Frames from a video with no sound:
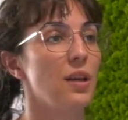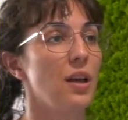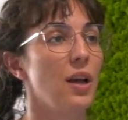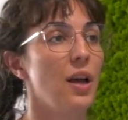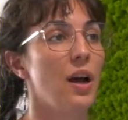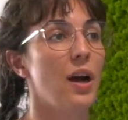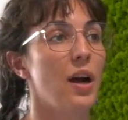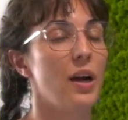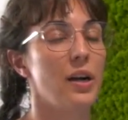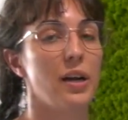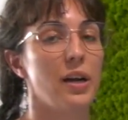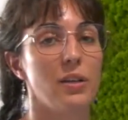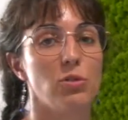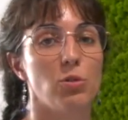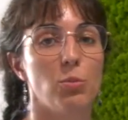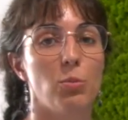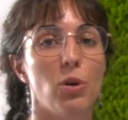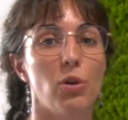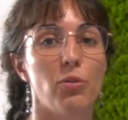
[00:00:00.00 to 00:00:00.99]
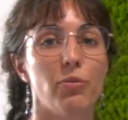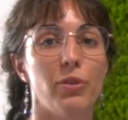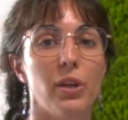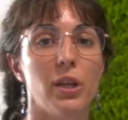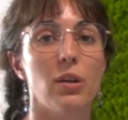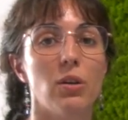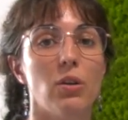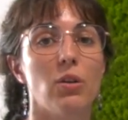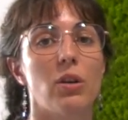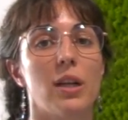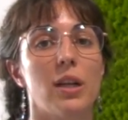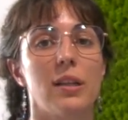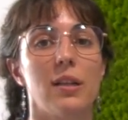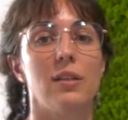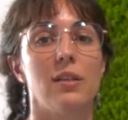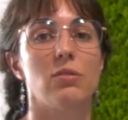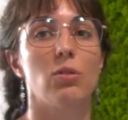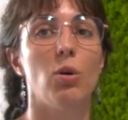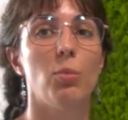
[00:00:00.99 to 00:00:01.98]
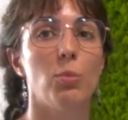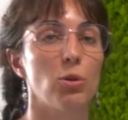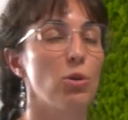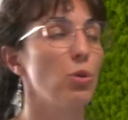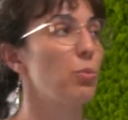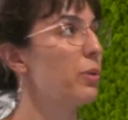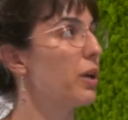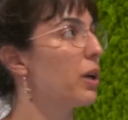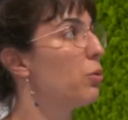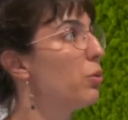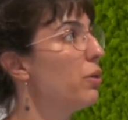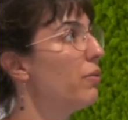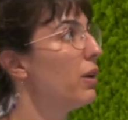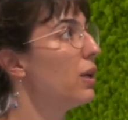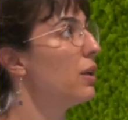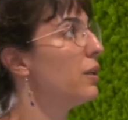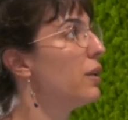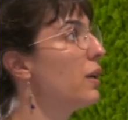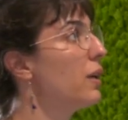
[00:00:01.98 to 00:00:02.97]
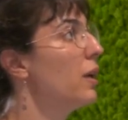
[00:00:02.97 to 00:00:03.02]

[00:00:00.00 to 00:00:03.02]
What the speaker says: are isomorphic or at least homotopy equivalent.